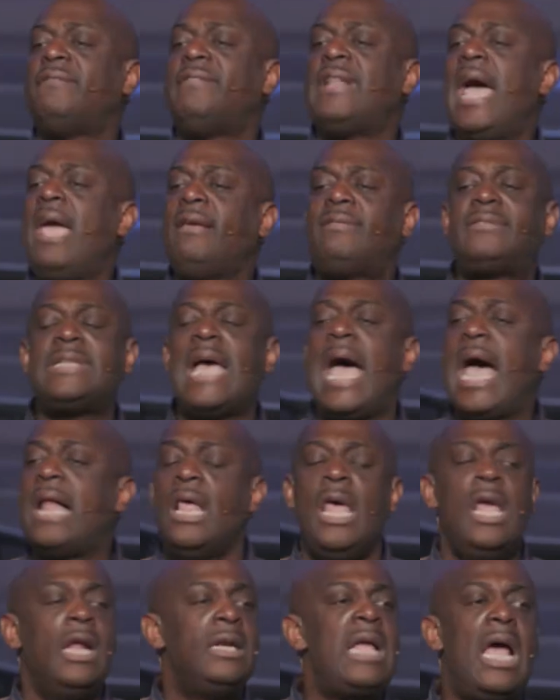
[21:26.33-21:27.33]
lifestyle
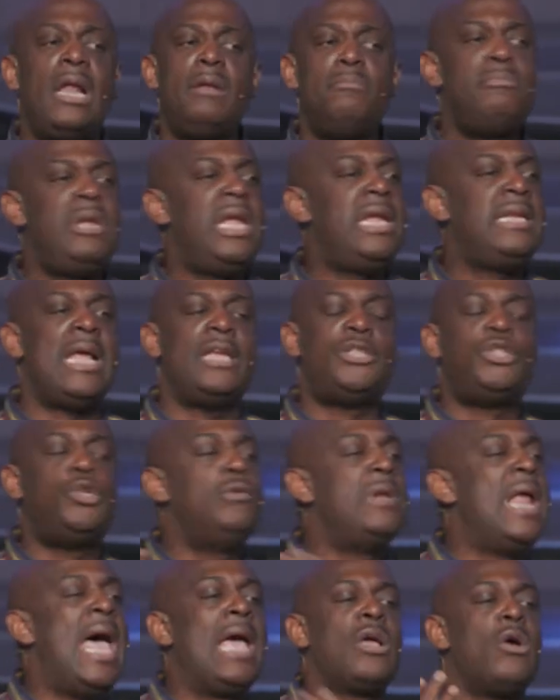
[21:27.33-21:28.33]
doesn't mean that
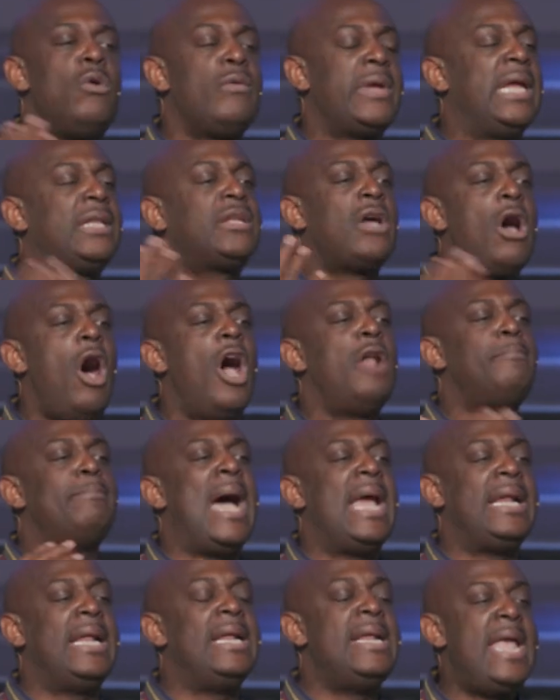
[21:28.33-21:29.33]
you're not going to get caught
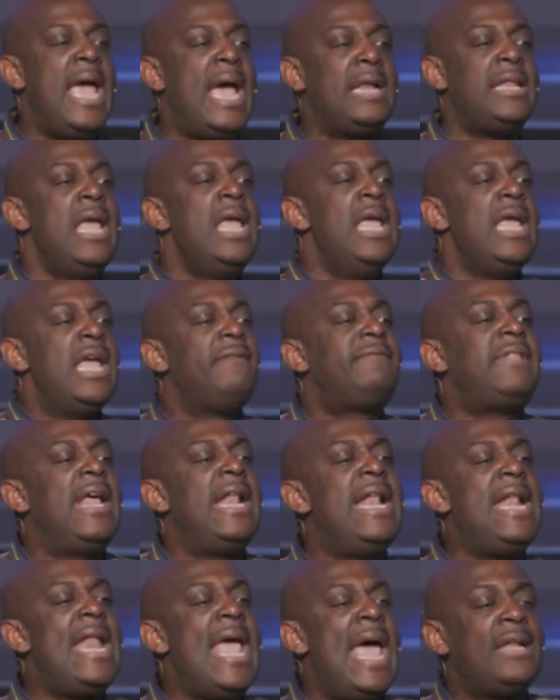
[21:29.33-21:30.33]
by the net. If the
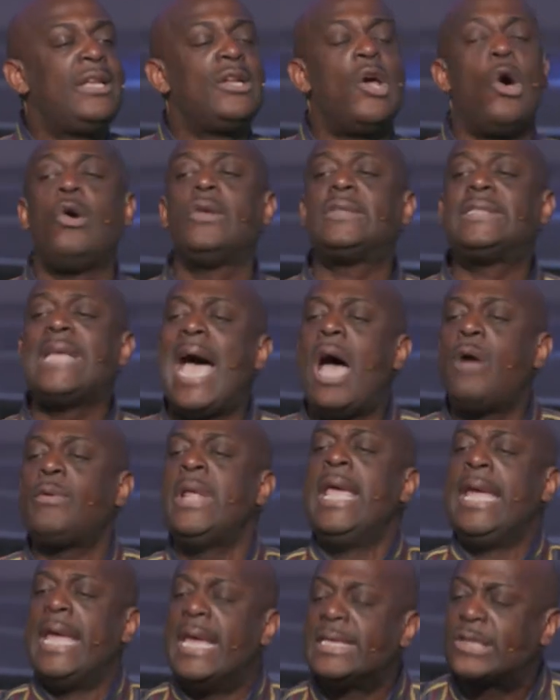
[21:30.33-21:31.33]
net goes out,
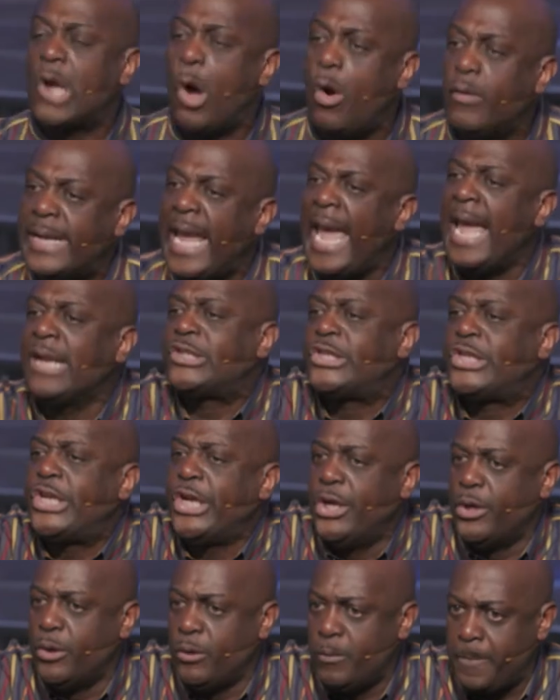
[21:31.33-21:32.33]
it's going to catch
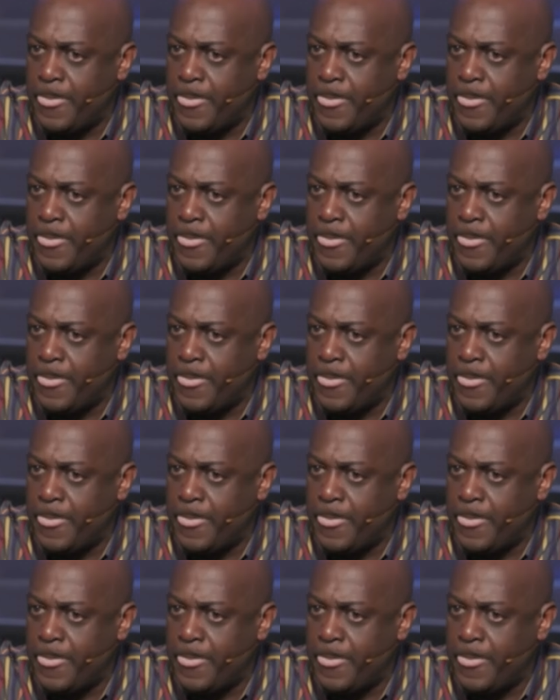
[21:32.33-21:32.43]
you.